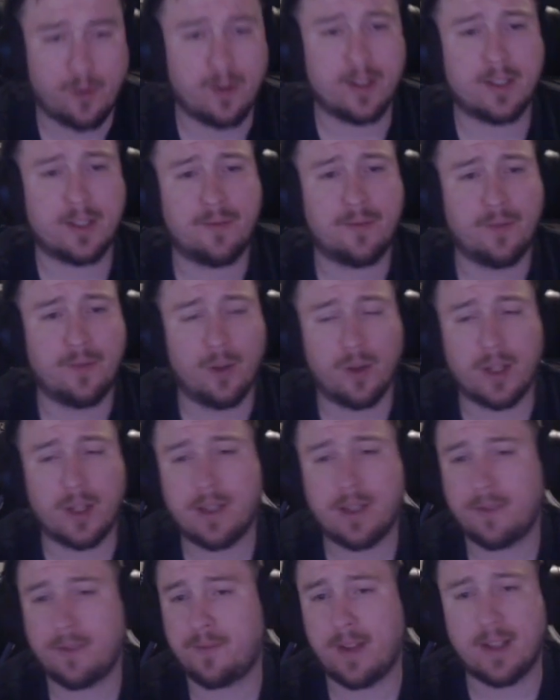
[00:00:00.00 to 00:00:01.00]
It's fully
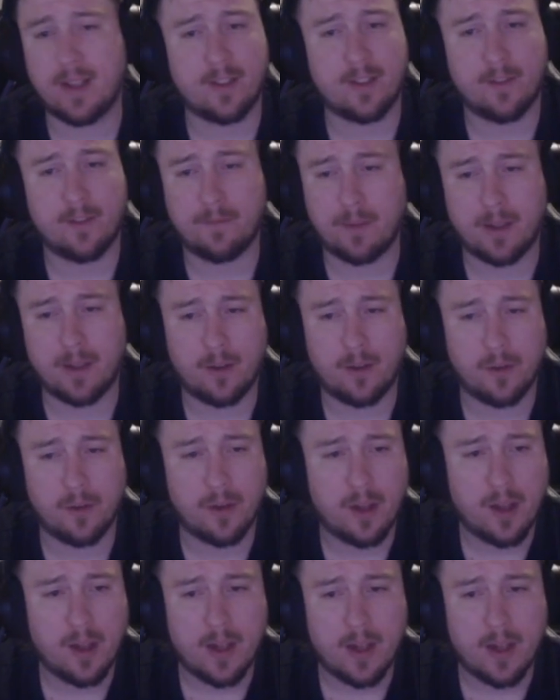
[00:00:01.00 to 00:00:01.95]
defensive build.